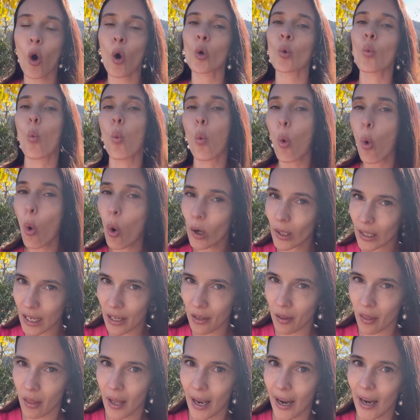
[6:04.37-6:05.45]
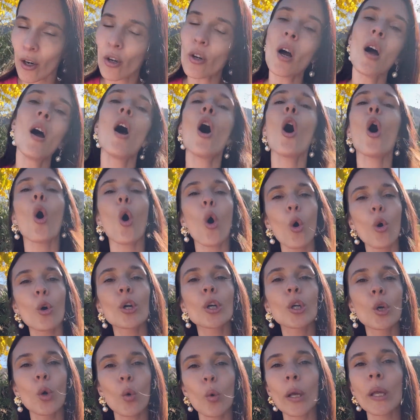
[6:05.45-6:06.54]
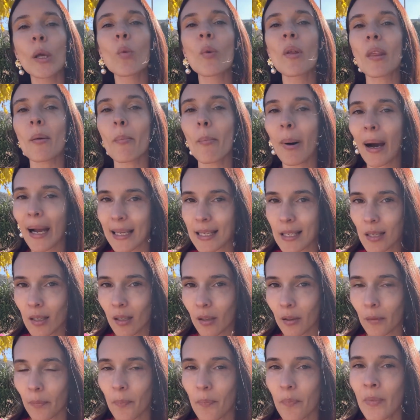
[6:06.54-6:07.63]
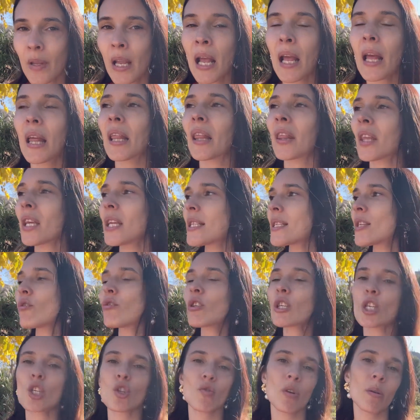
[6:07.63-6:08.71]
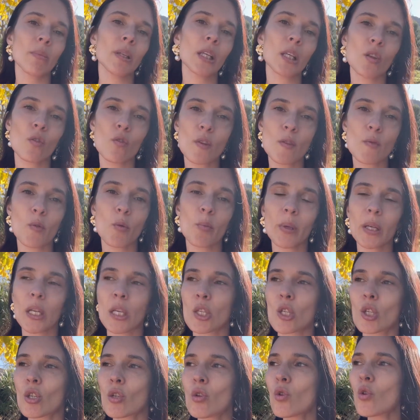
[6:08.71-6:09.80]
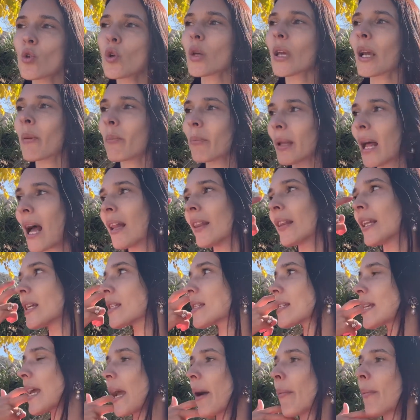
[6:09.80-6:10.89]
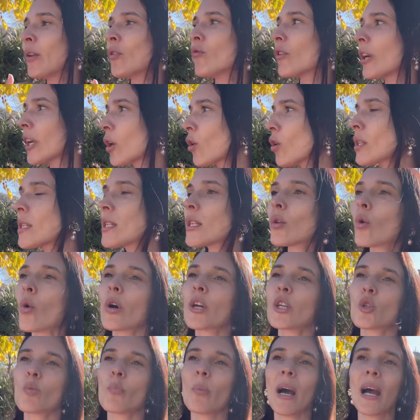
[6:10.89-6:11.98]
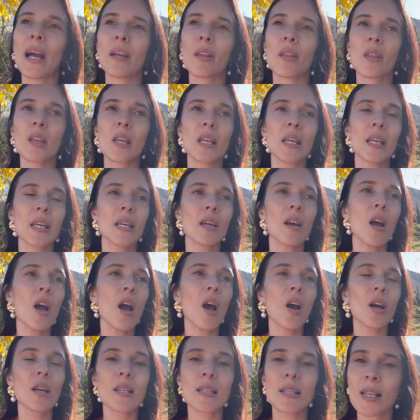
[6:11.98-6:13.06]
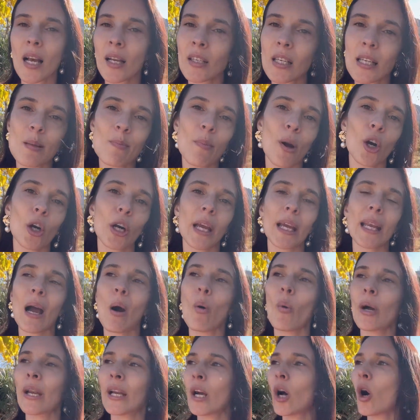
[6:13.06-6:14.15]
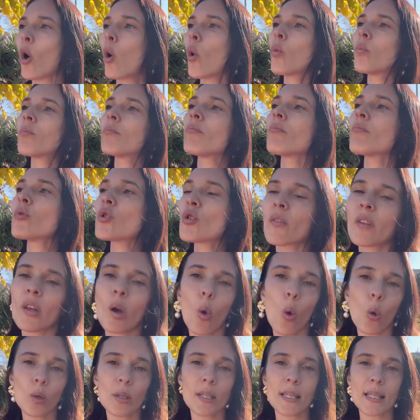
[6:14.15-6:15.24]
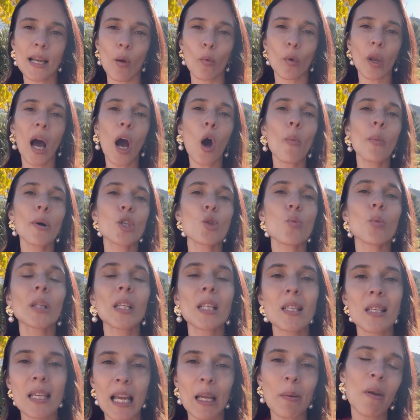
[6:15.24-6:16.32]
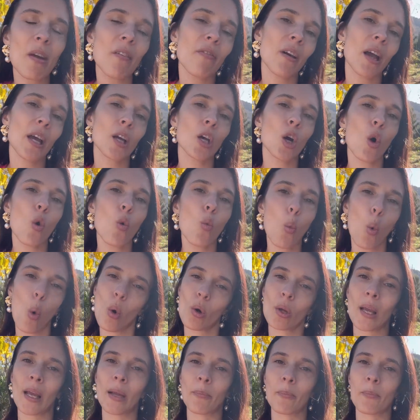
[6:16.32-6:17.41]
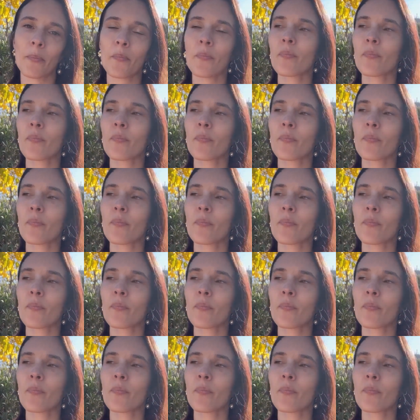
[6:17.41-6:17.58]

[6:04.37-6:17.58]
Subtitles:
on walking there or going with a bicycle? These are extremely useful because you can plan, let's say I'm in Rincon de Loix by the Sunday's market. I want to go to the Old Town. How much will it take me if I go walking?